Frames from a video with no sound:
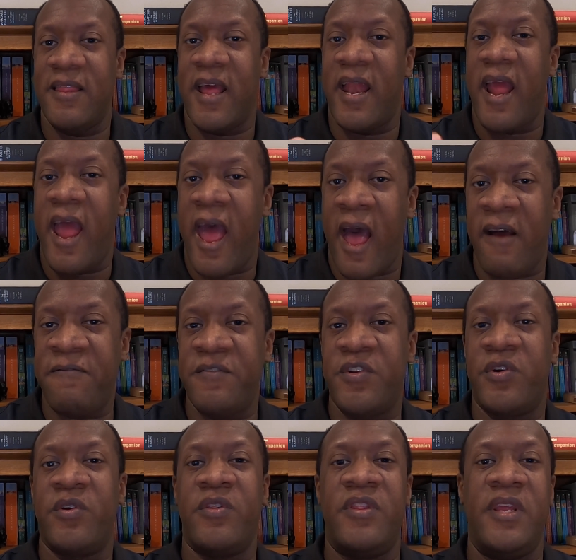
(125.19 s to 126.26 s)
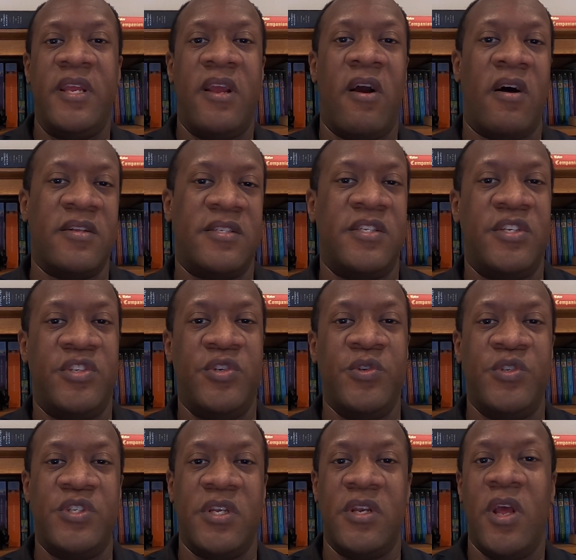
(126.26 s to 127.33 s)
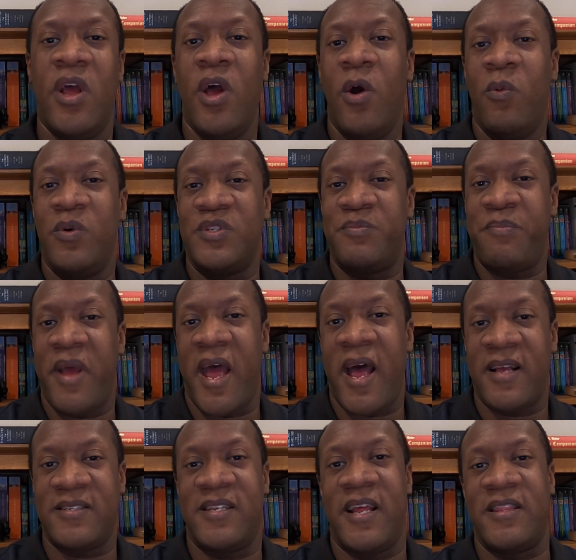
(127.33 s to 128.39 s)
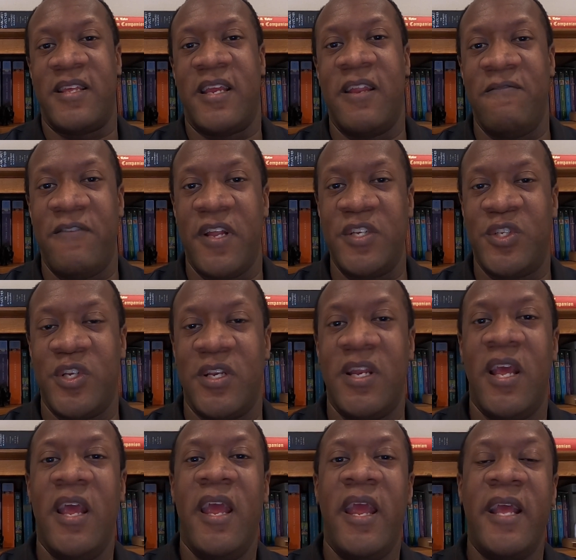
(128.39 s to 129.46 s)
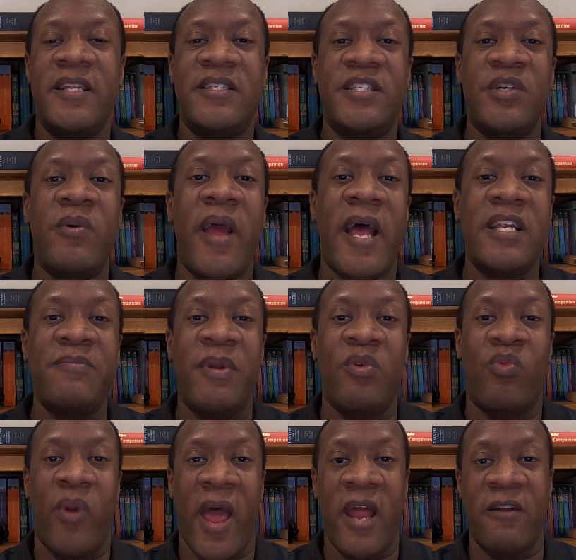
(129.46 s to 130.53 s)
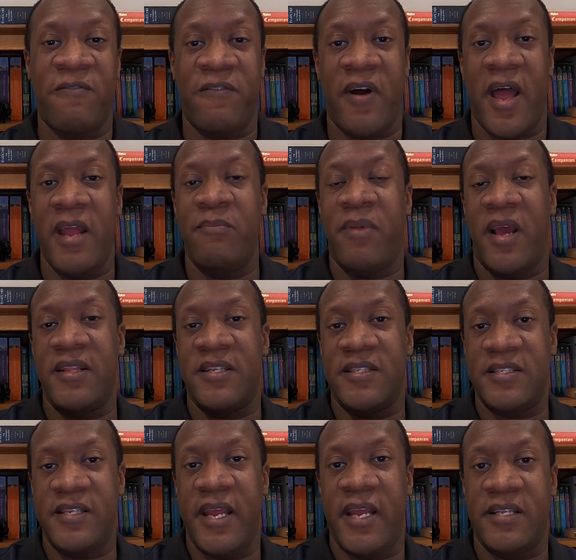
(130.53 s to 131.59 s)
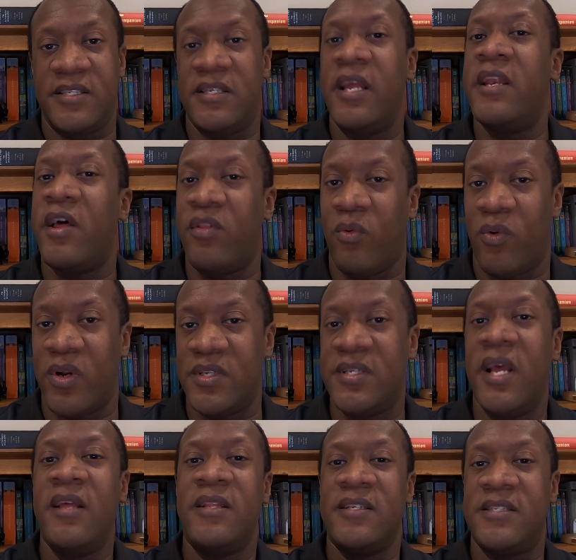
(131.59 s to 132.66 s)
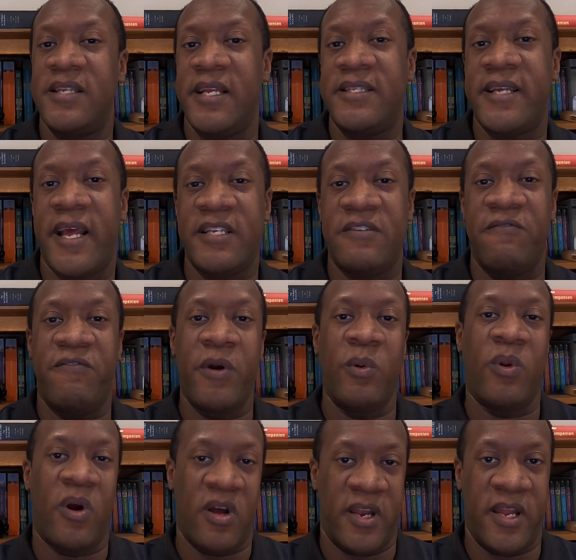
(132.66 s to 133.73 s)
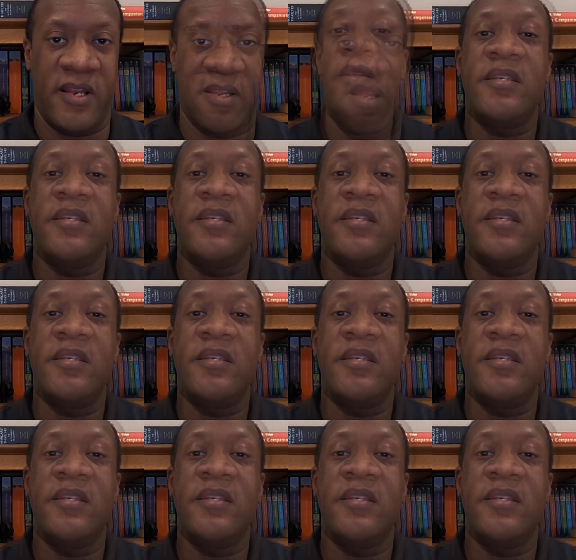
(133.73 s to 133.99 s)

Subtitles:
that after the Constitution was passed at the convention, it still had to be ratified by the states. In other words, the states had to vote on it.